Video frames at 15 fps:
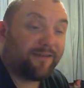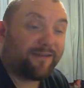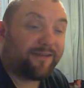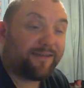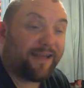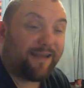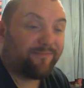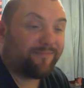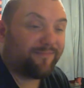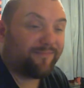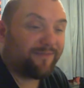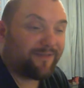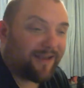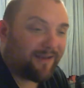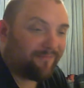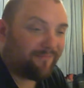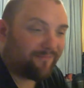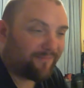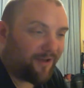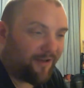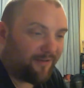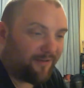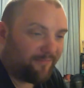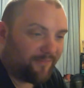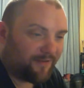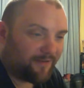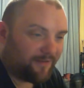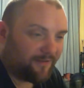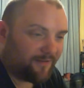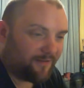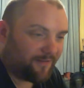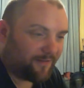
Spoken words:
and steam times,